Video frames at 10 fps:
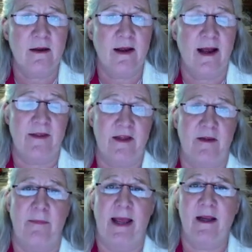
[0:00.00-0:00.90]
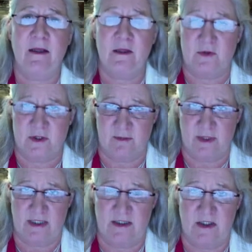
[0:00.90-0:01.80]
and then the bank loans the
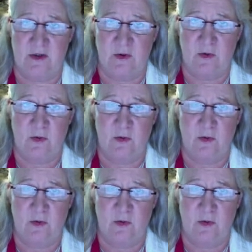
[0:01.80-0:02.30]
money to you,